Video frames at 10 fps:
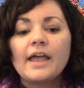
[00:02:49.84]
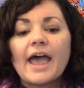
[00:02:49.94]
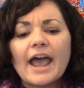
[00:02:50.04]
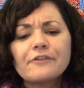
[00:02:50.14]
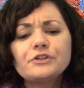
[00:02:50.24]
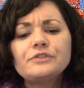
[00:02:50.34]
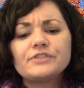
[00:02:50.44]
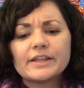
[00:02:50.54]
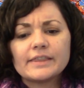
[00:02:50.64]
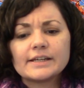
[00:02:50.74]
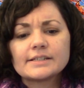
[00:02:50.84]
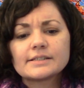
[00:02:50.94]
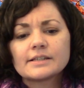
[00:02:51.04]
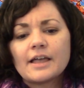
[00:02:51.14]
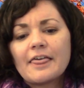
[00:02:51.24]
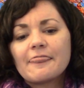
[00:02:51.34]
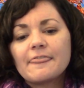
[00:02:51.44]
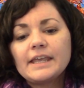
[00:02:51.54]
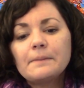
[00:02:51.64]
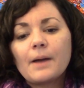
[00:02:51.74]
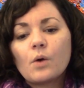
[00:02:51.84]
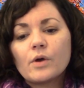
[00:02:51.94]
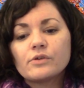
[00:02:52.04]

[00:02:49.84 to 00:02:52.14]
After you've done this, think about whether